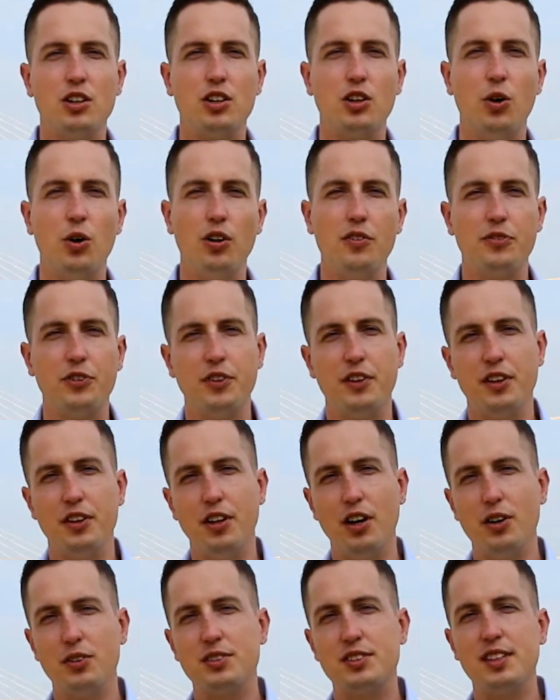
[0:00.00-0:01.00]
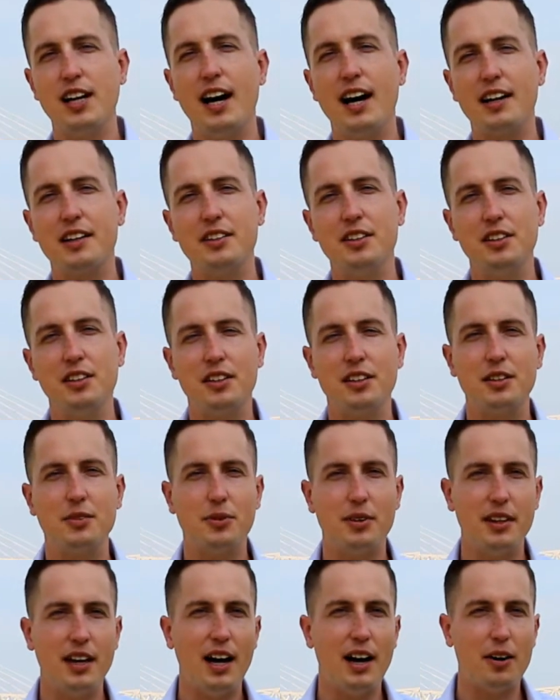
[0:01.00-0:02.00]
going for the no sock look
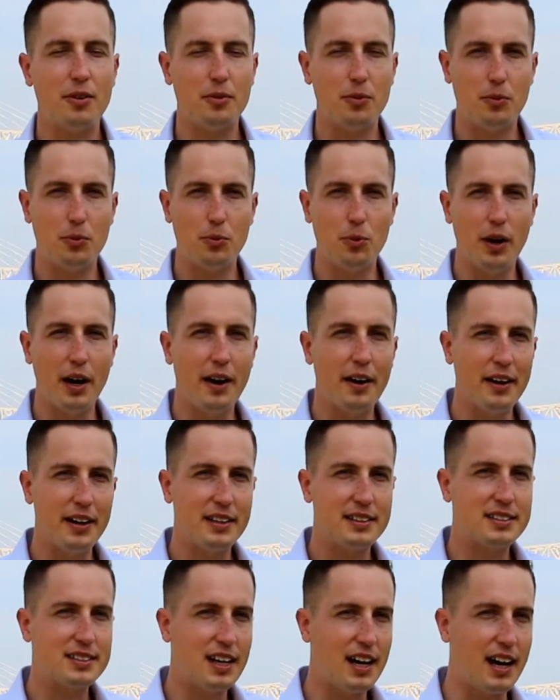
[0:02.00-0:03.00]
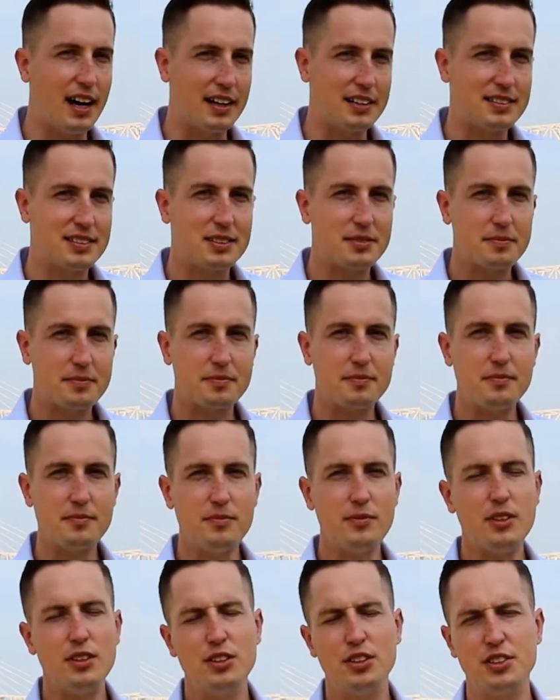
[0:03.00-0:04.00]
without wearing socks.
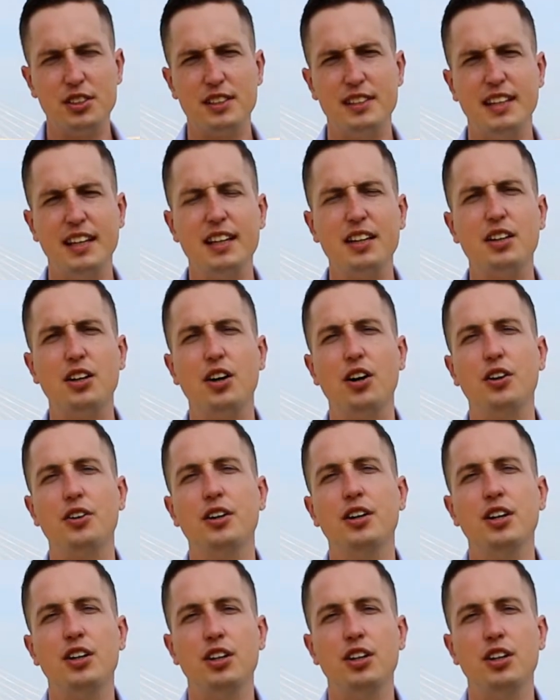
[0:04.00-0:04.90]
There's a thing called